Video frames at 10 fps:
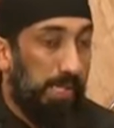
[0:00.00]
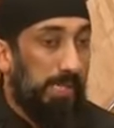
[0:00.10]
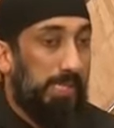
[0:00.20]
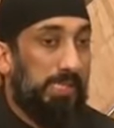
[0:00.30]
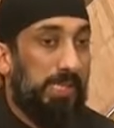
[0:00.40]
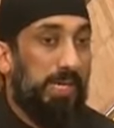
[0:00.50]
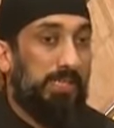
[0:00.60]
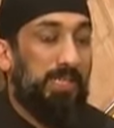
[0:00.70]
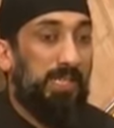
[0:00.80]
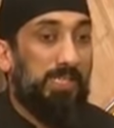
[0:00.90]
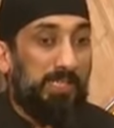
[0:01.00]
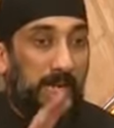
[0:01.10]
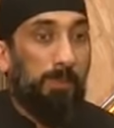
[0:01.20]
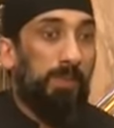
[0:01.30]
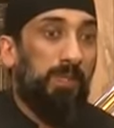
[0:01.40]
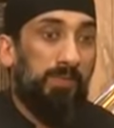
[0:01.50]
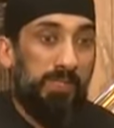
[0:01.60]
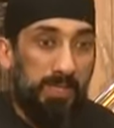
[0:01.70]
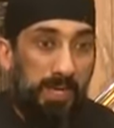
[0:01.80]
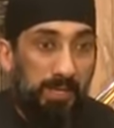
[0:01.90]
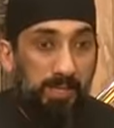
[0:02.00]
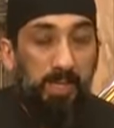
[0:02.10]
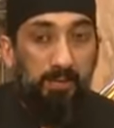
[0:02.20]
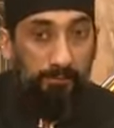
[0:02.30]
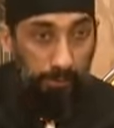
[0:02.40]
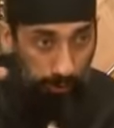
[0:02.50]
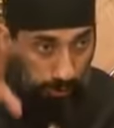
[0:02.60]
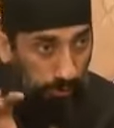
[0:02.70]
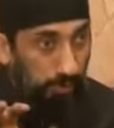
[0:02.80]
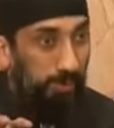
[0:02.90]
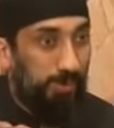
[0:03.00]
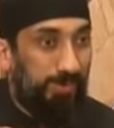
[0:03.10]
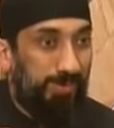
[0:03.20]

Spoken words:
He says, the example of His light for you